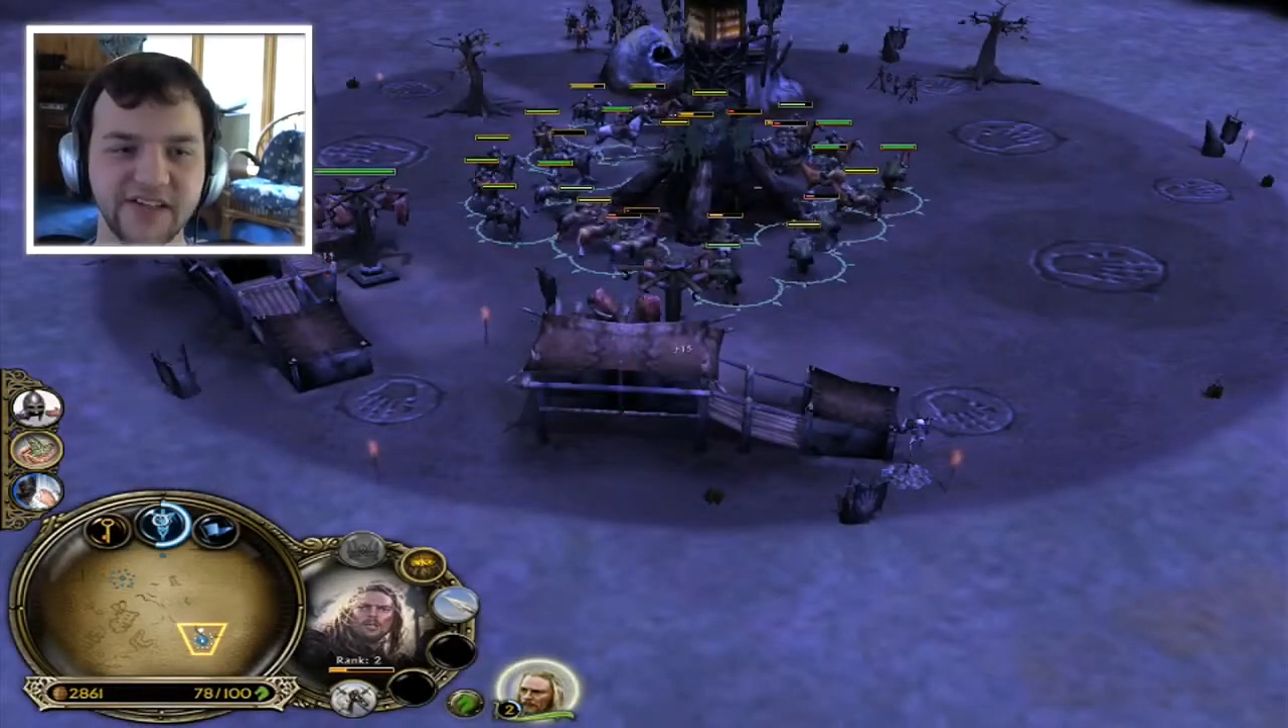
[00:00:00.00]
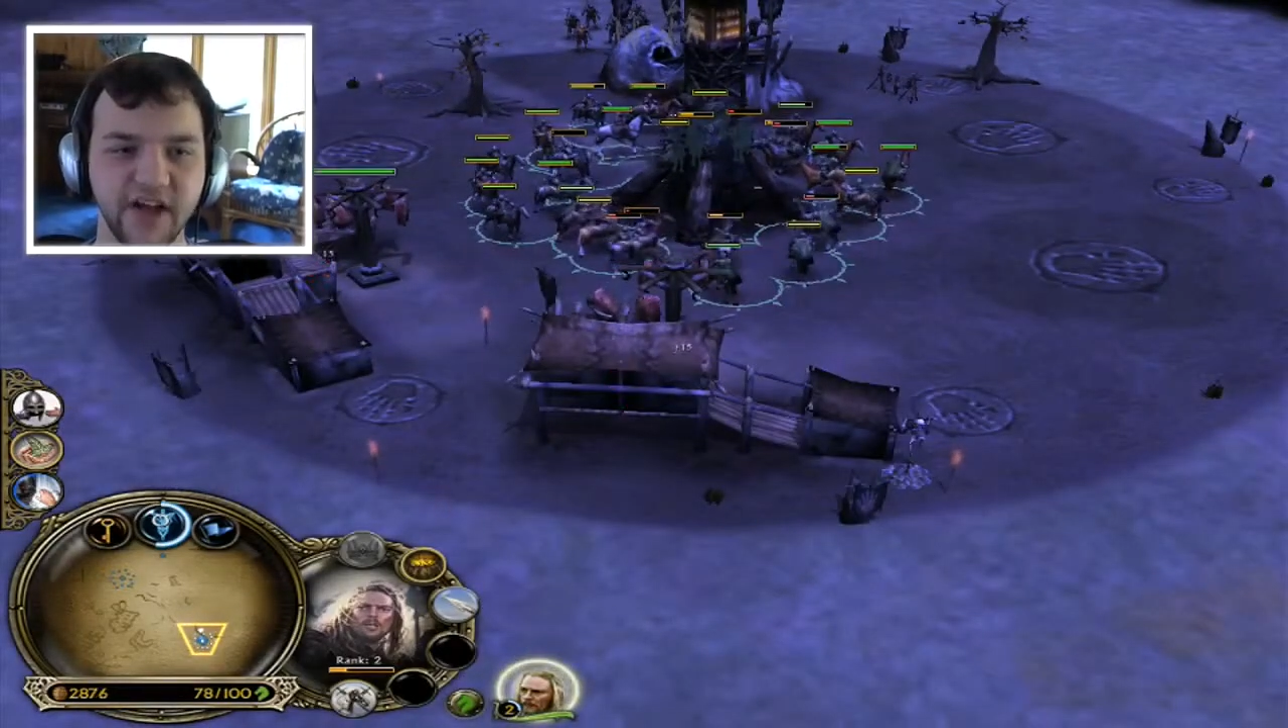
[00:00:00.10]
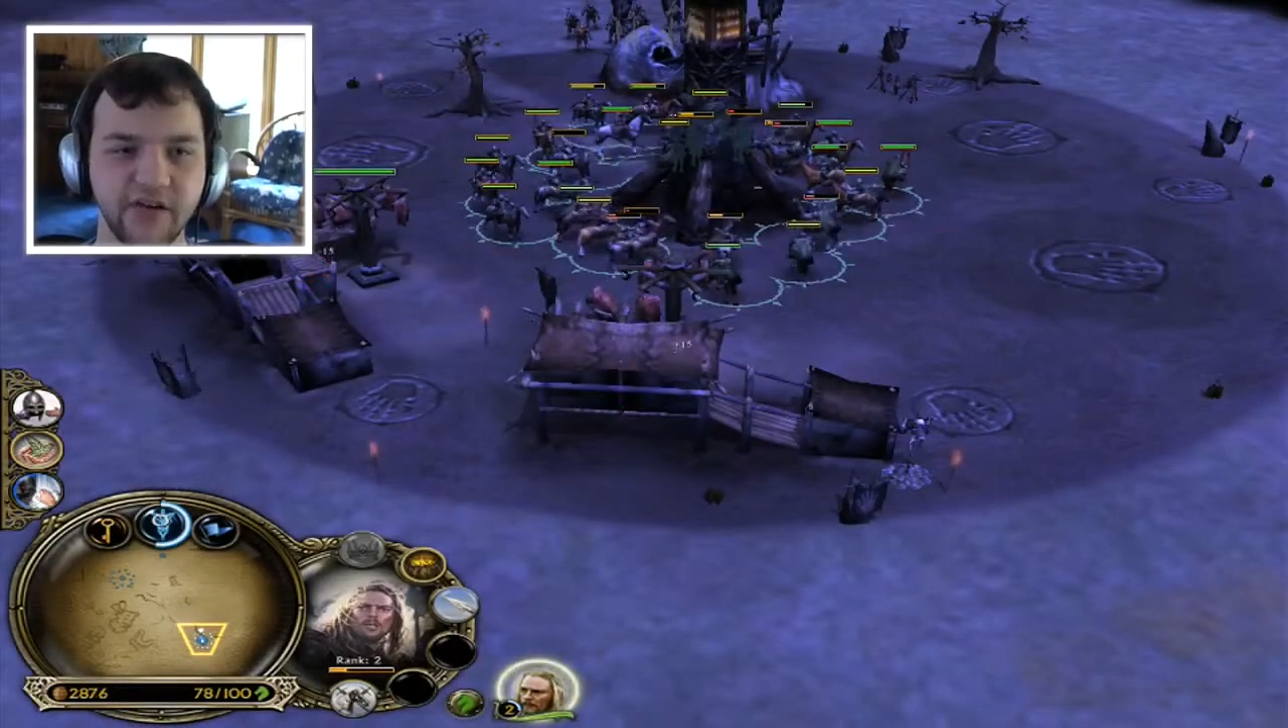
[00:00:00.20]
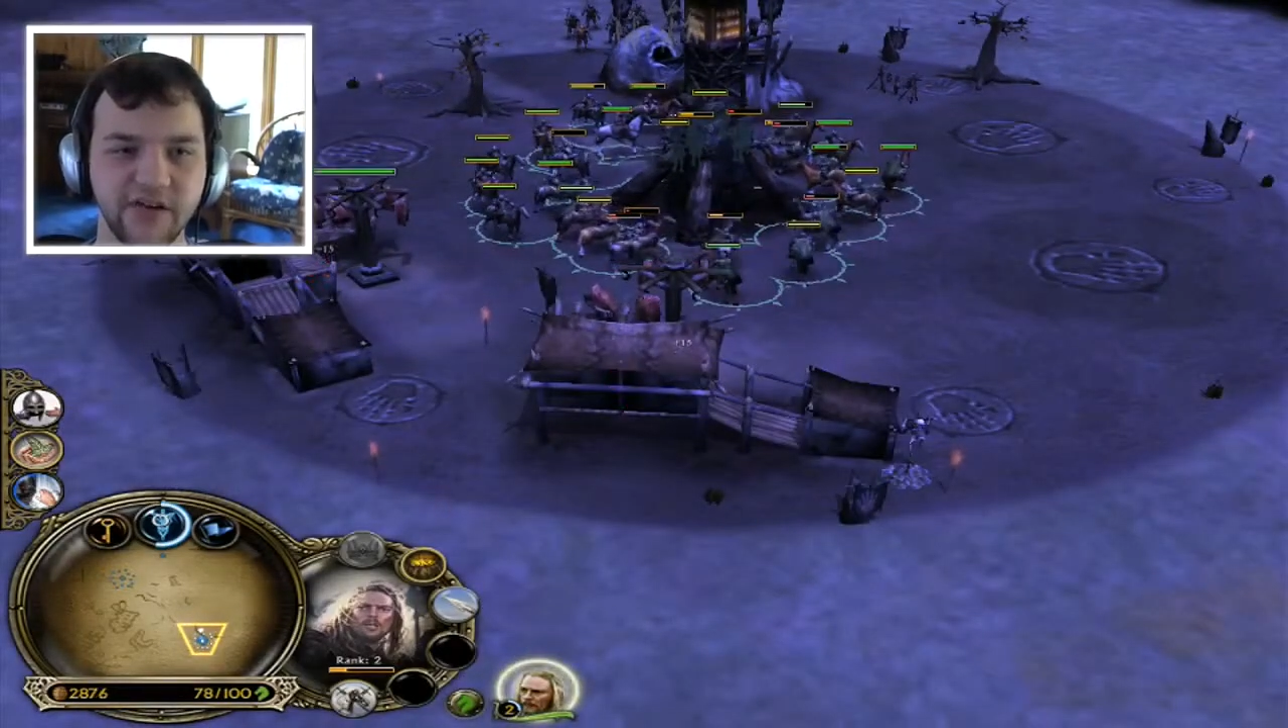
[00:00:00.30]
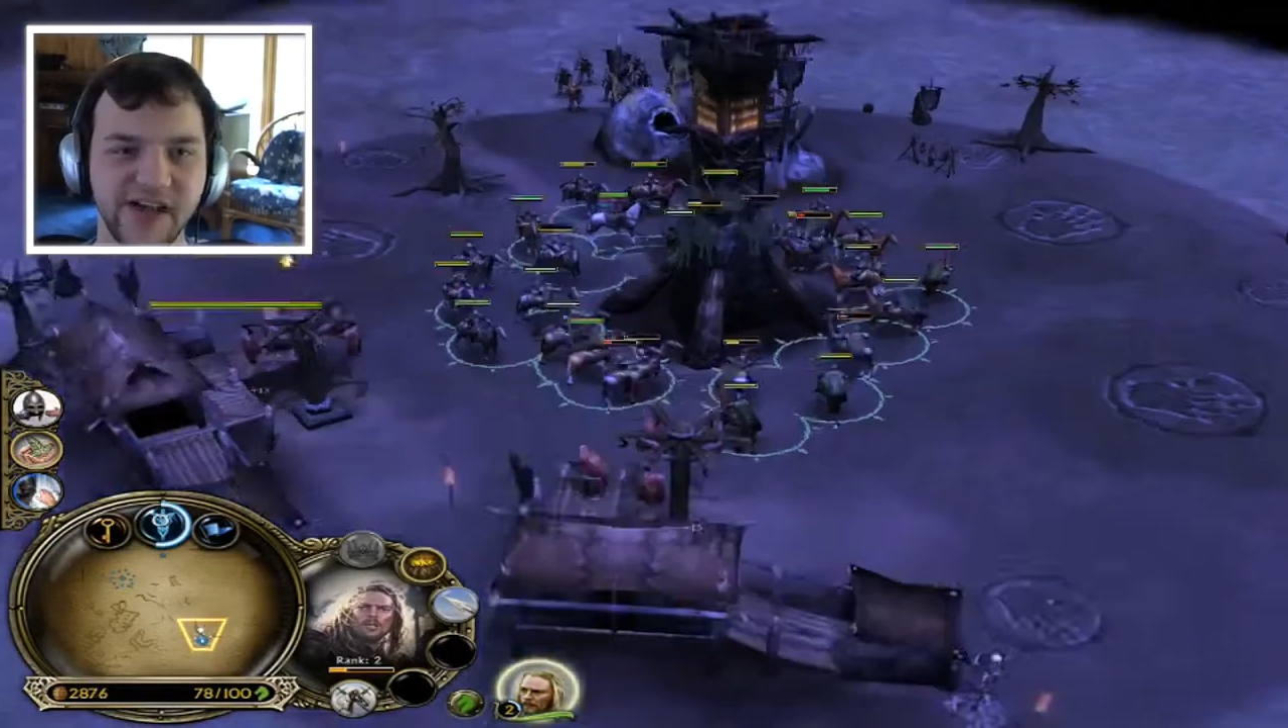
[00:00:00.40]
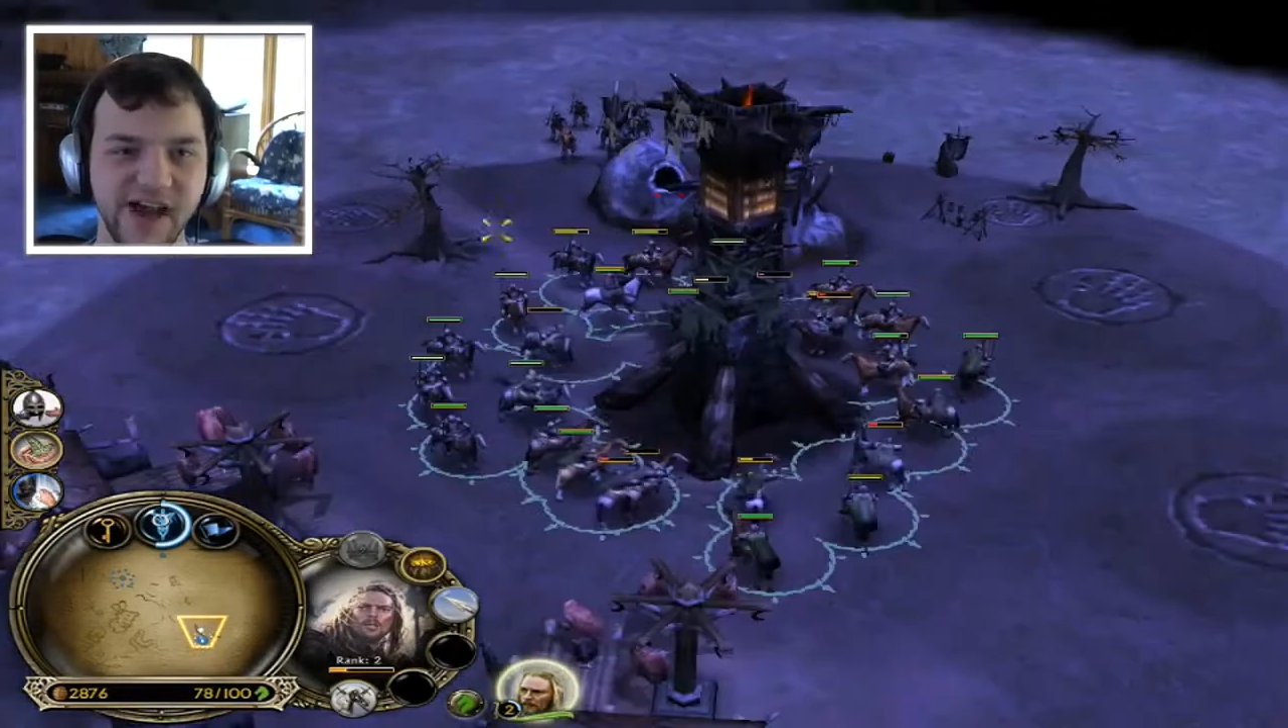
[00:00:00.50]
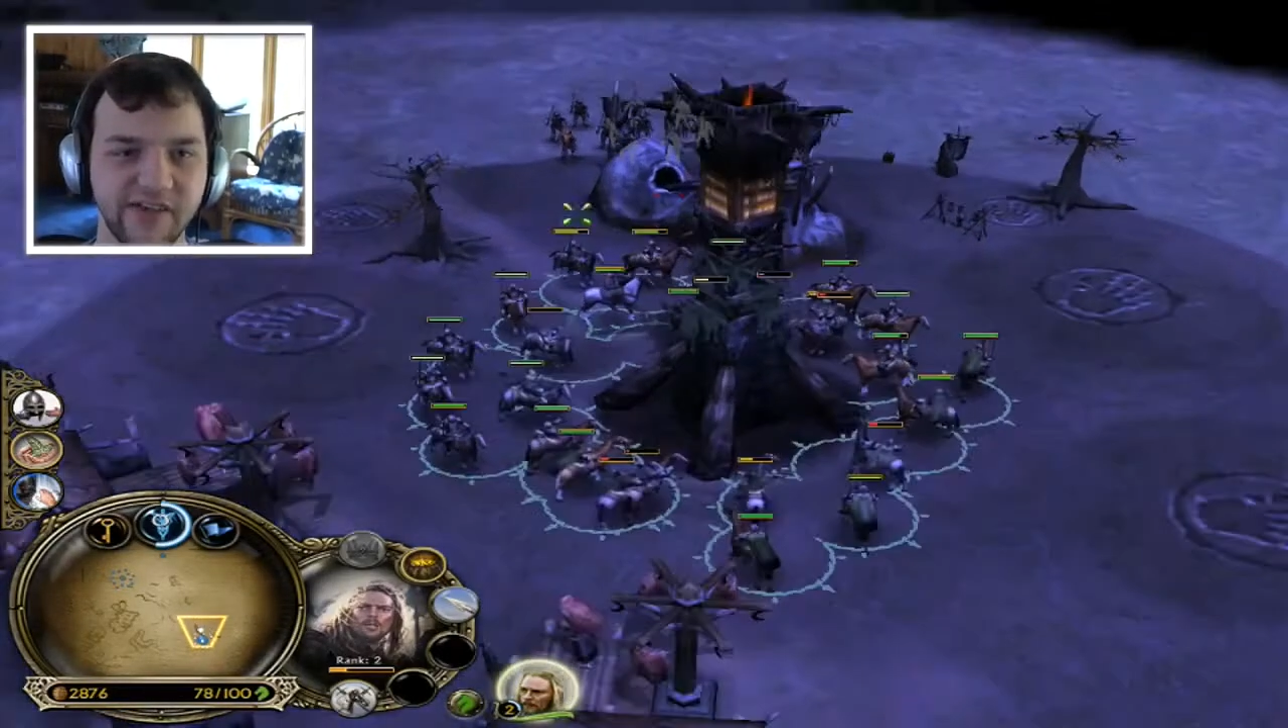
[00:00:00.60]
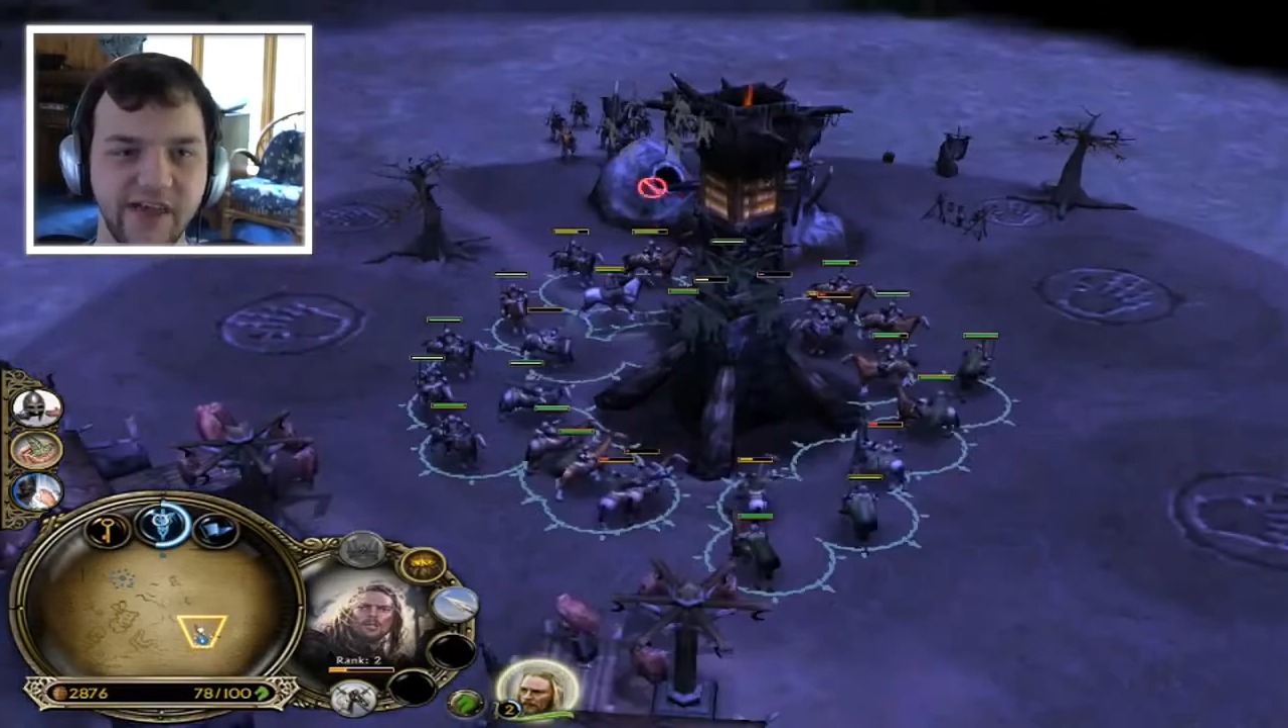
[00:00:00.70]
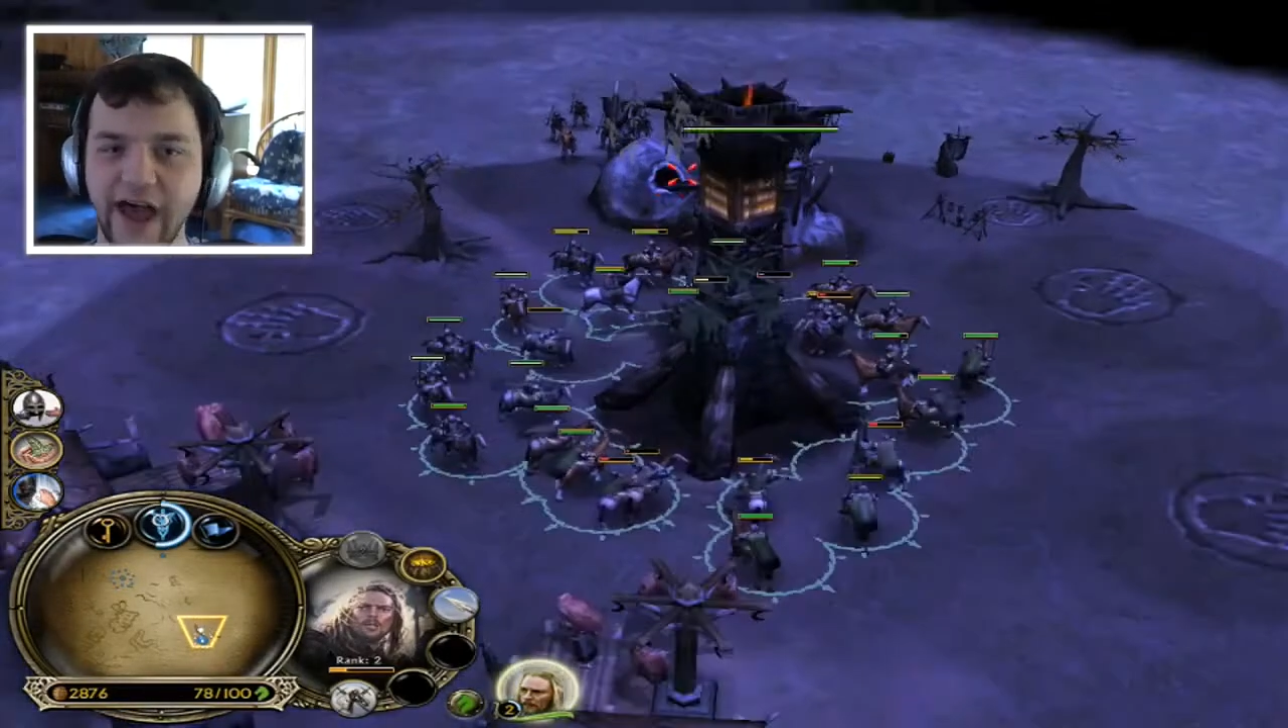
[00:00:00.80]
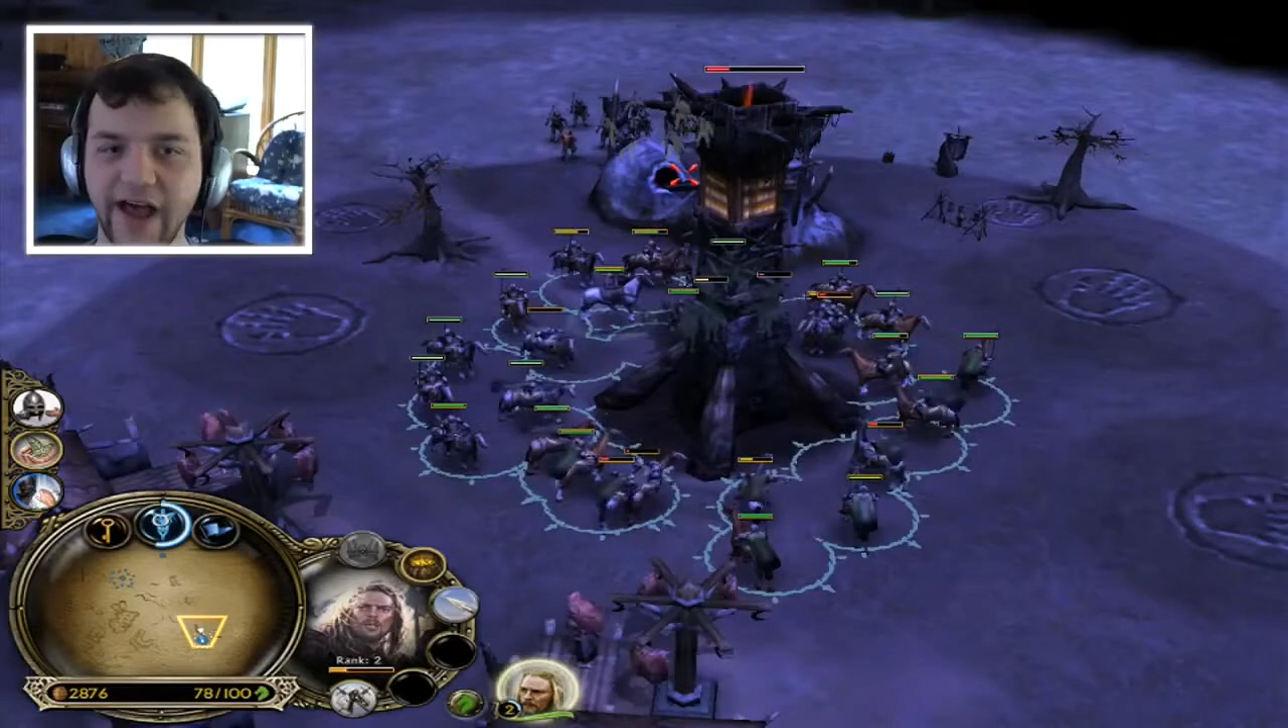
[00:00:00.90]
another
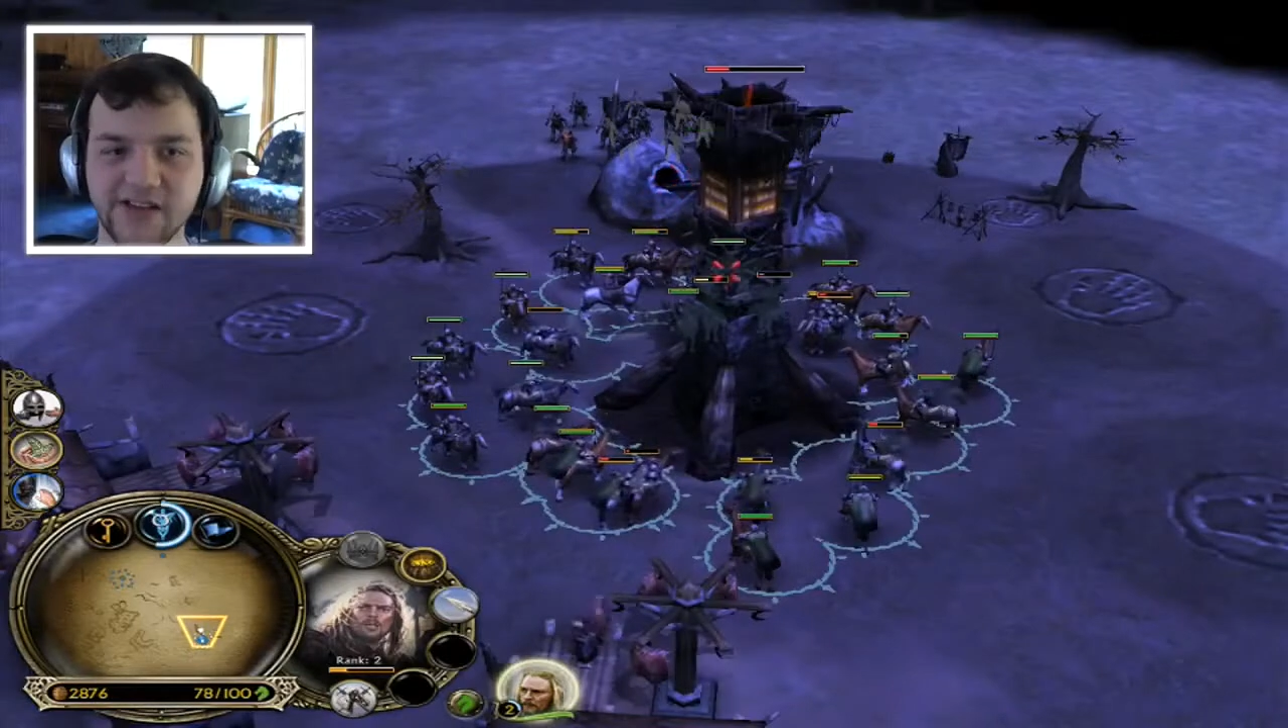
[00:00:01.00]
attack that,